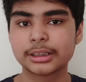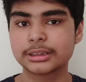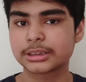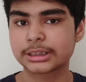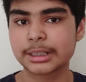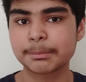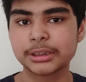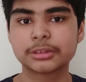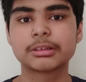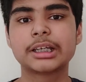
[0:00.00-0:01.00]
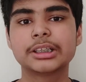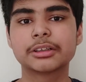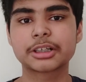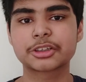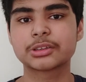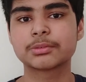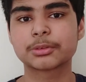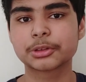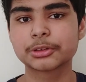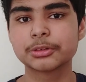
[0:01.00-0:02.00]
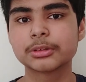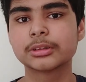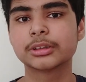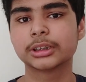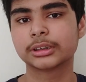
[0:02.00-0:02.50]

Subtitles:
is a step in the right direction for Google.